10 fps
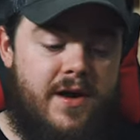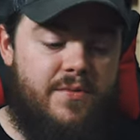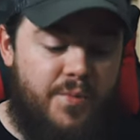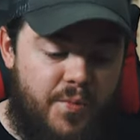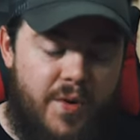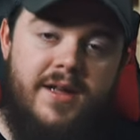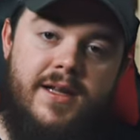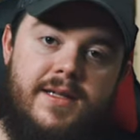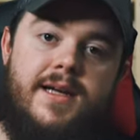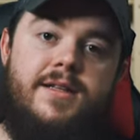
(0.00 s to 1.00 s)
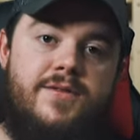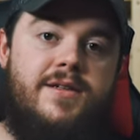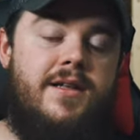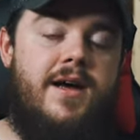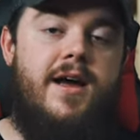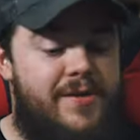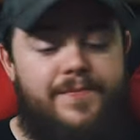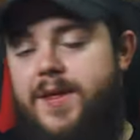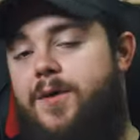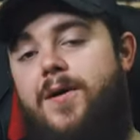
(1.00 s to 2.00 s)
I really like those a lot.
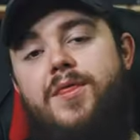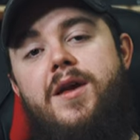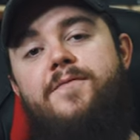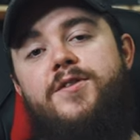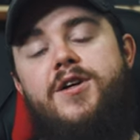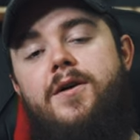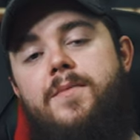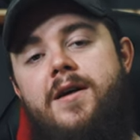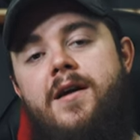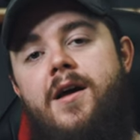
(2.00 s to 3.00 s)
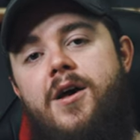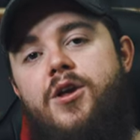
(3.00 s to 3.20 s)
So anyway, thank you for sharing Ming.